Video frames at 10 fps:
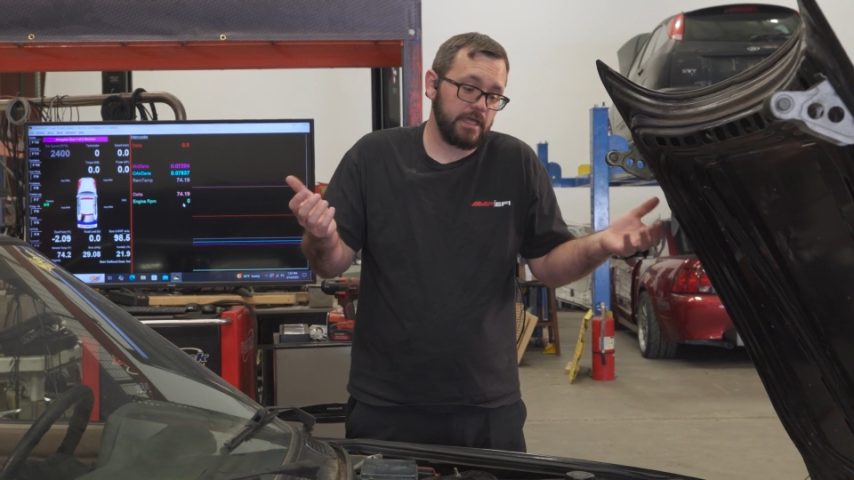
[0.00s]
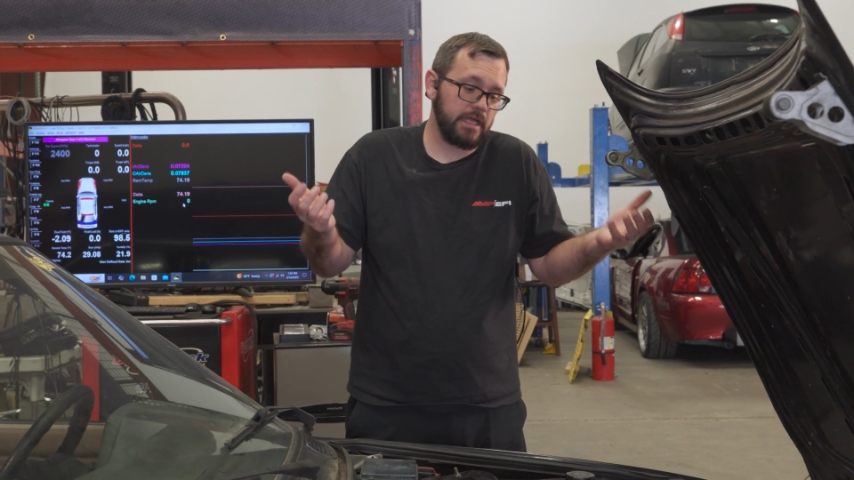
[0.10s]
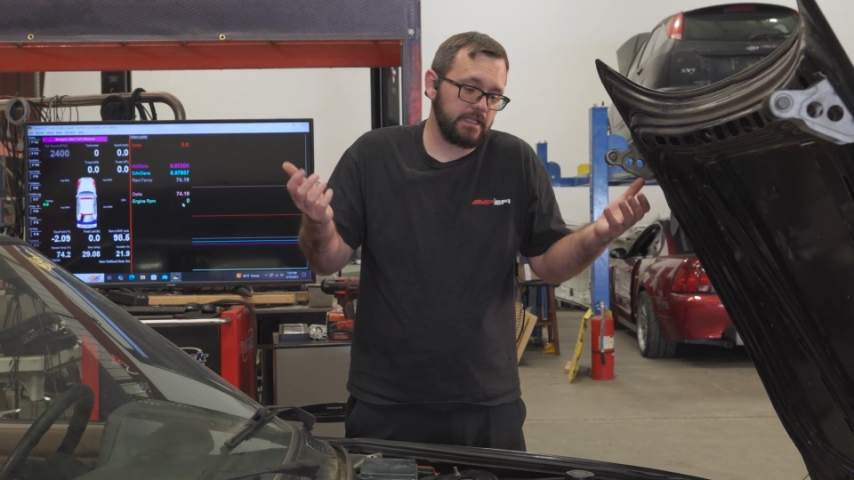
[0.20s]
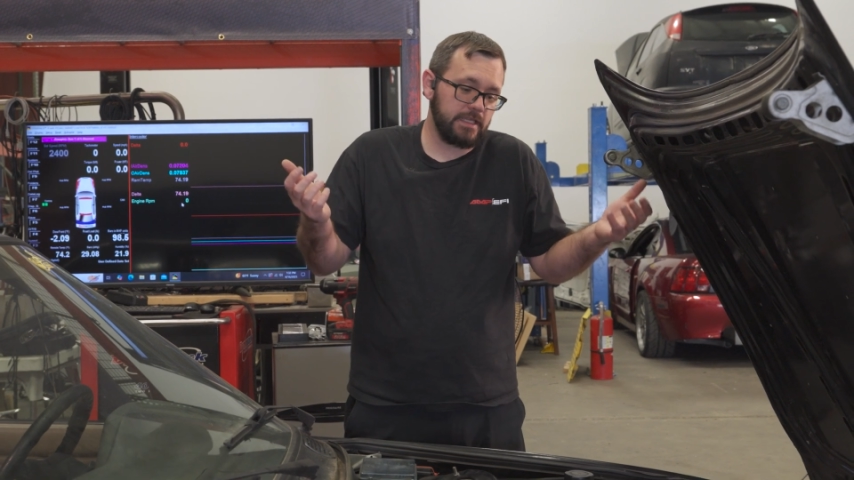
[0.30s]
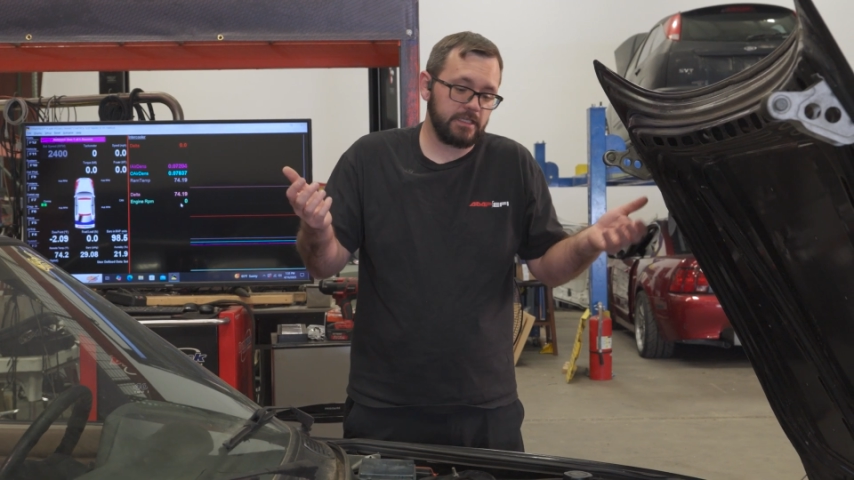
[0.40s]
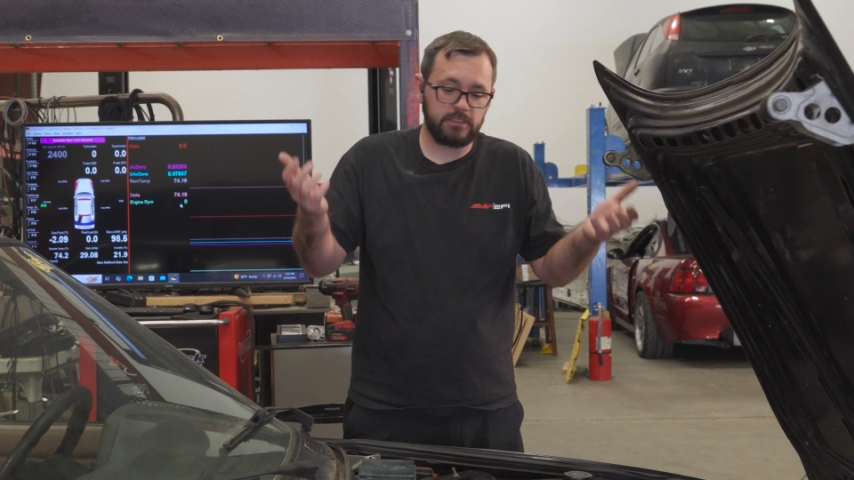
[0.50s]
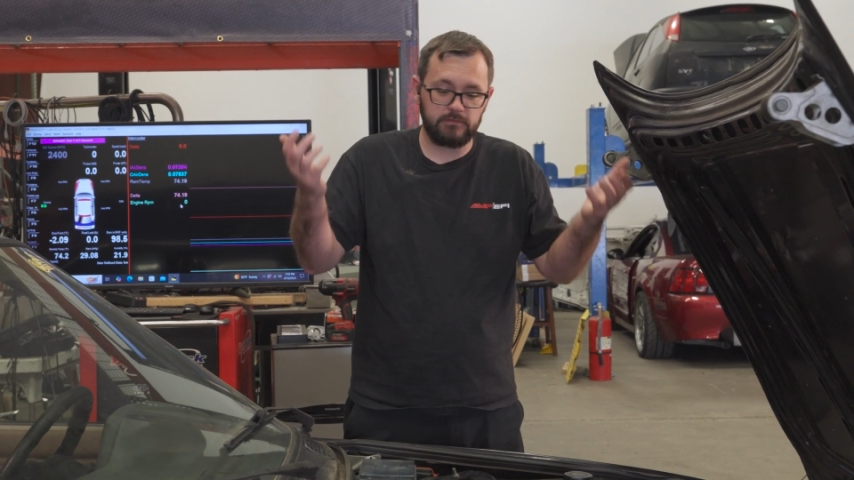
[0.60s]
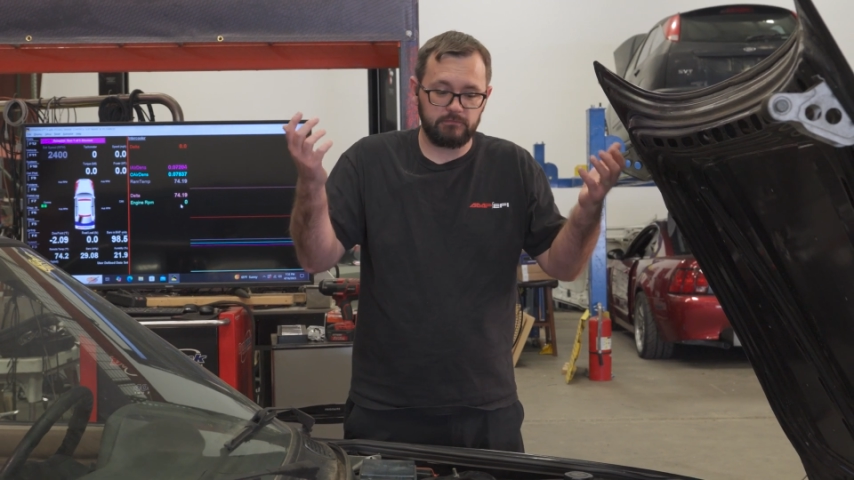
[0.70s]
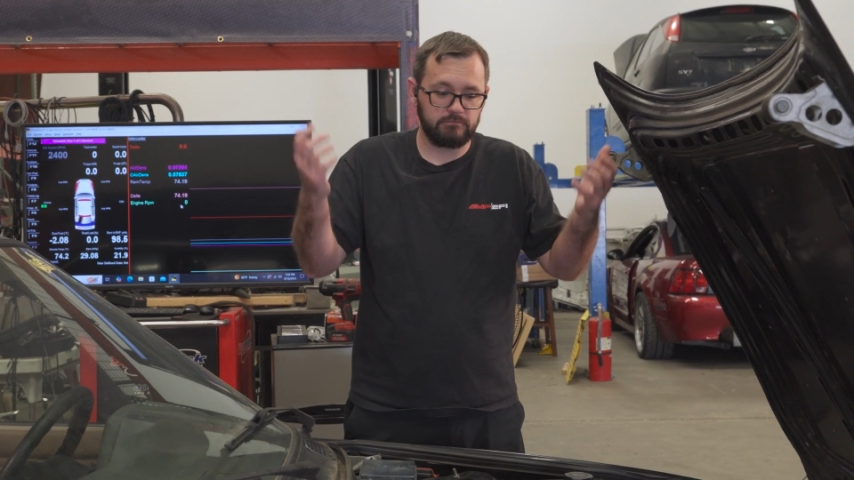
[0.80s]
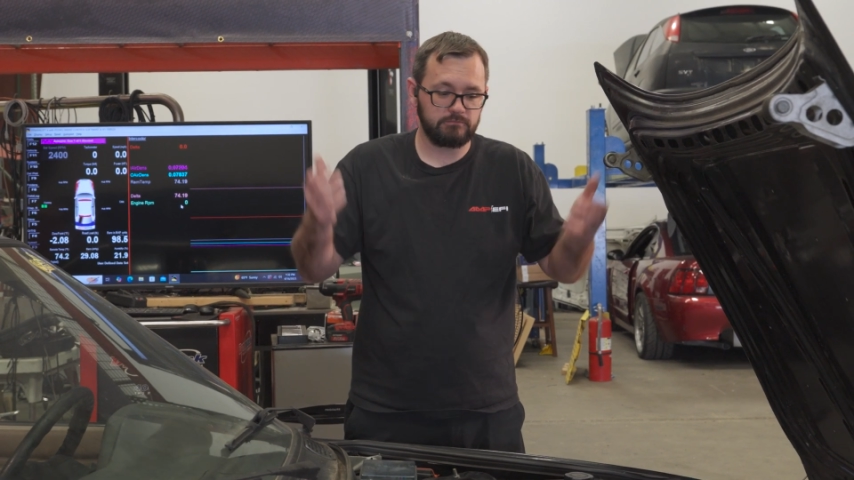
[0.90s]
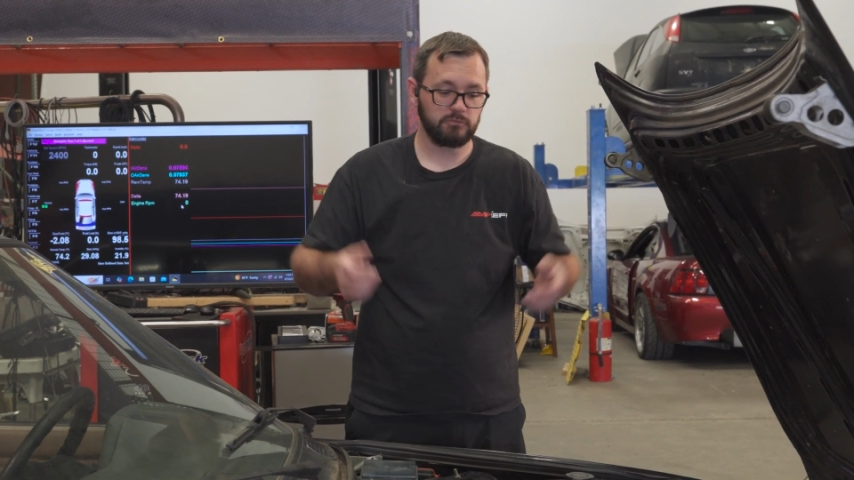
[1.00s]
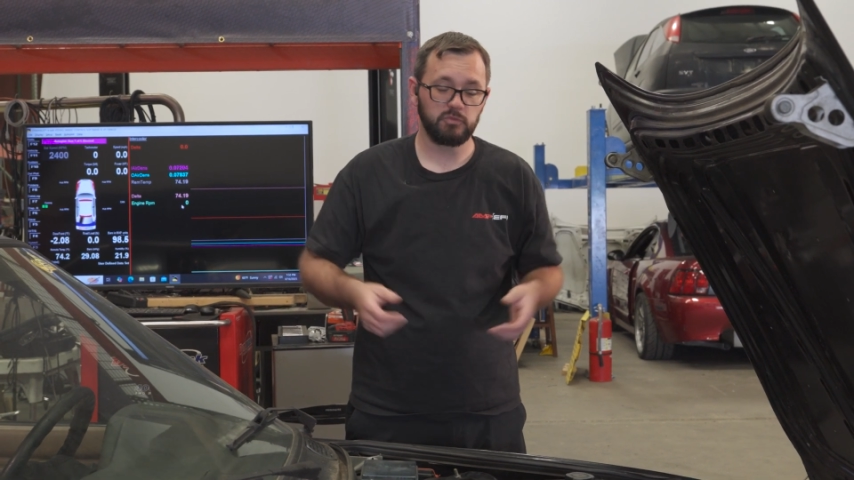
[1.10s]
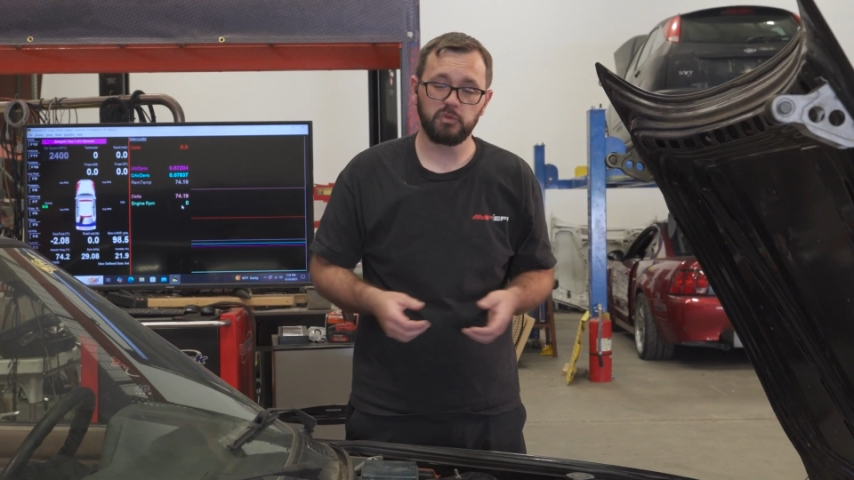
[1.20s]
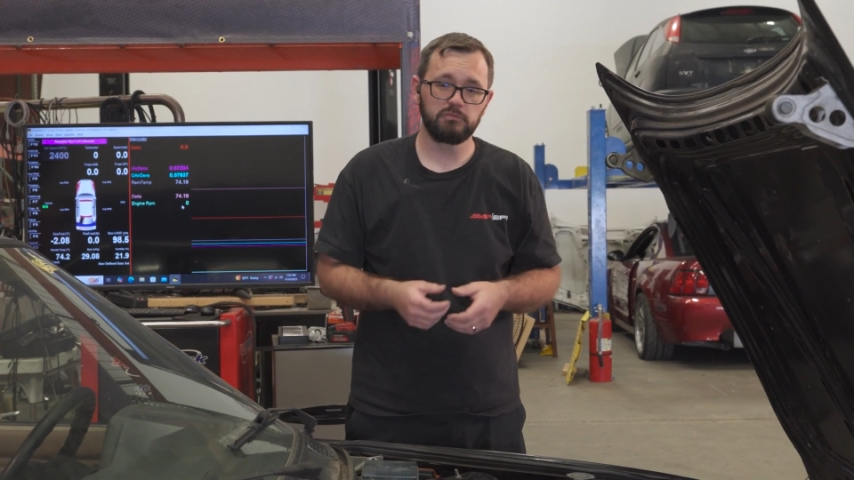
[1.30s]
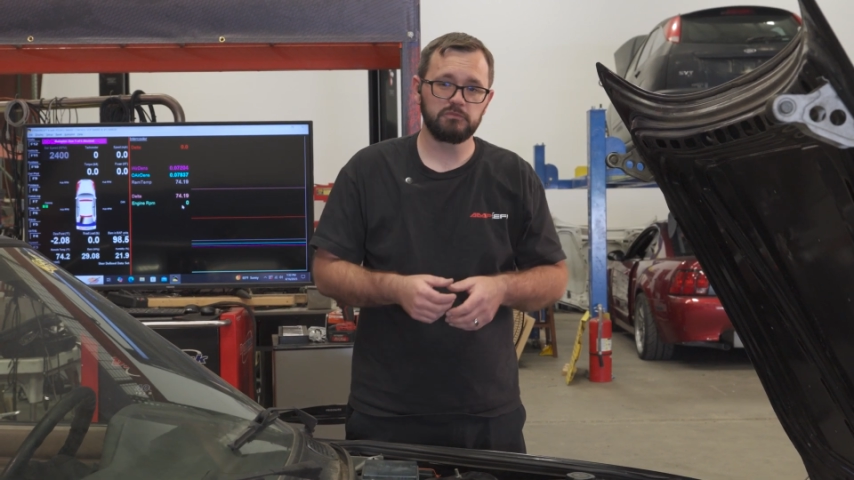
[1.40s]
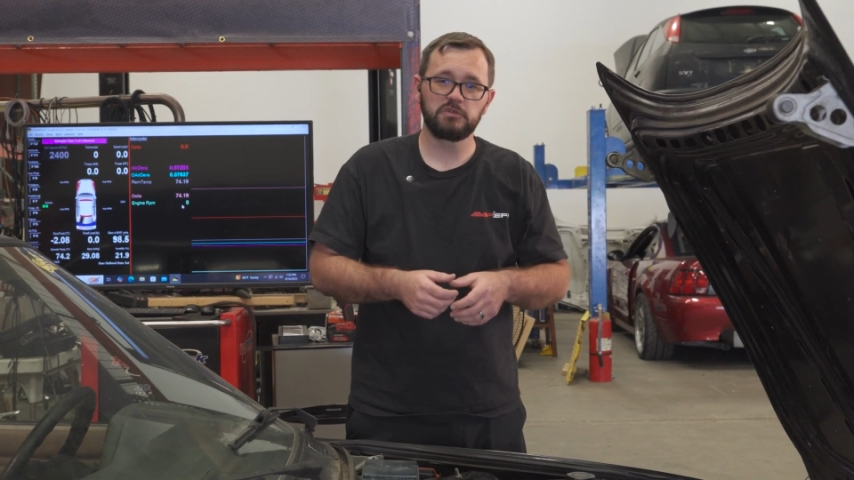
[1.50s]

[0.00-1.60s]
I like it, and we'll